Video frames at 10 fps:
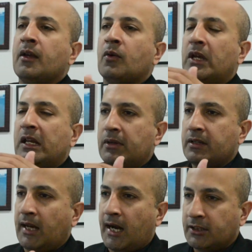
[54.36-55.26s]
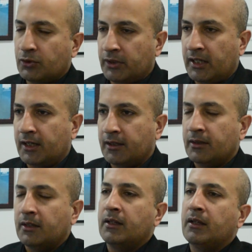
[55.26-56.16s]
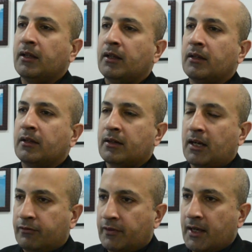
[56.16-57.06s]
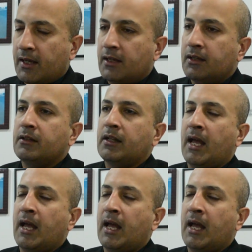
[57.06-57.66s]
Where we stand today, Rafale,